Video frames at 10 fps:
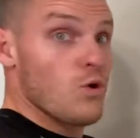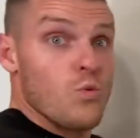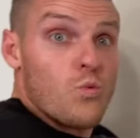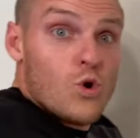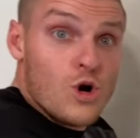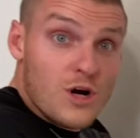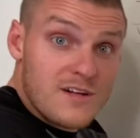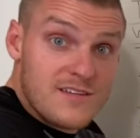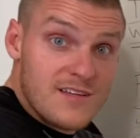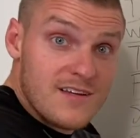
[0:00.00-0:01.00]

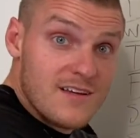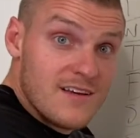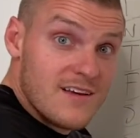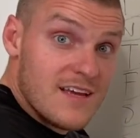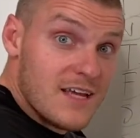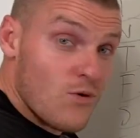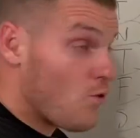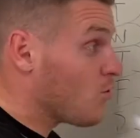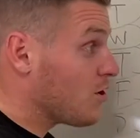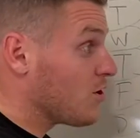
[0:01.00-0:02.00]
worked in
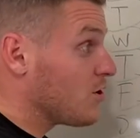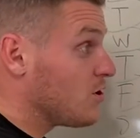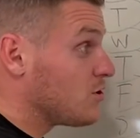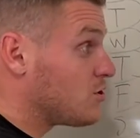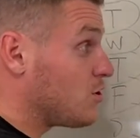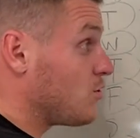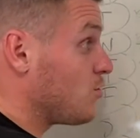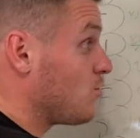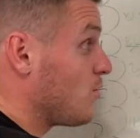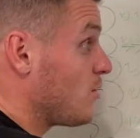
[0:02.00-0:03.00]
order
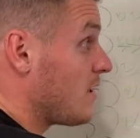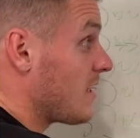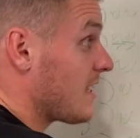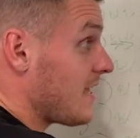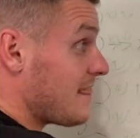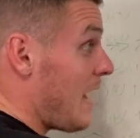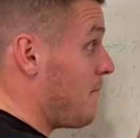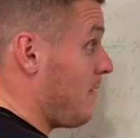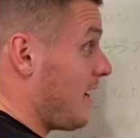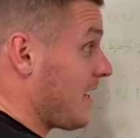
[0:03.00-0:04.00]
to get
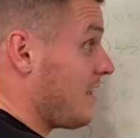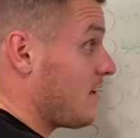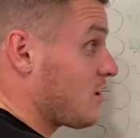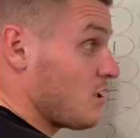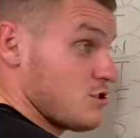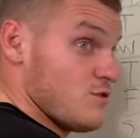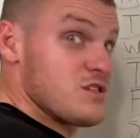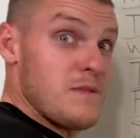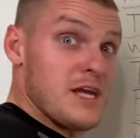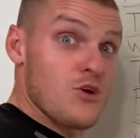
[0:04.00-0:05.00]
that money because you
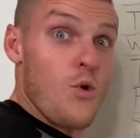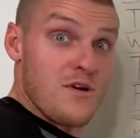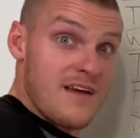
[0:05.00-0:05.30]
spent your